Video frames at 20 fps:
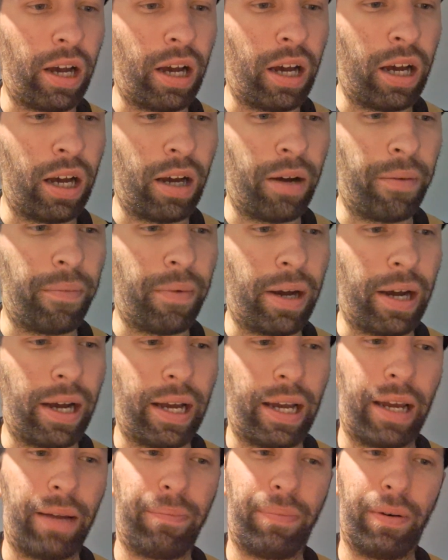Um,
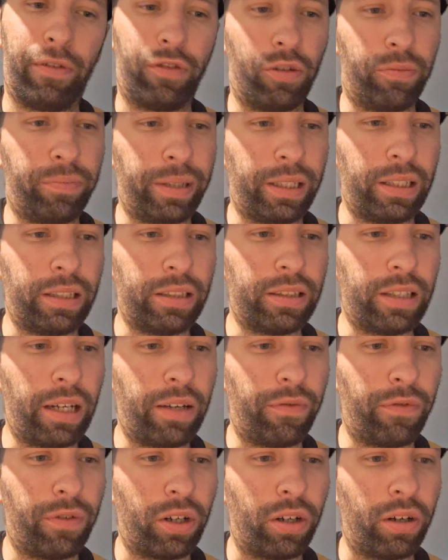I had Buffalo beating
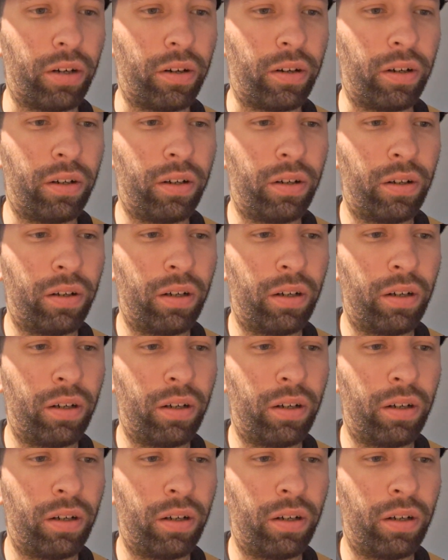Denver,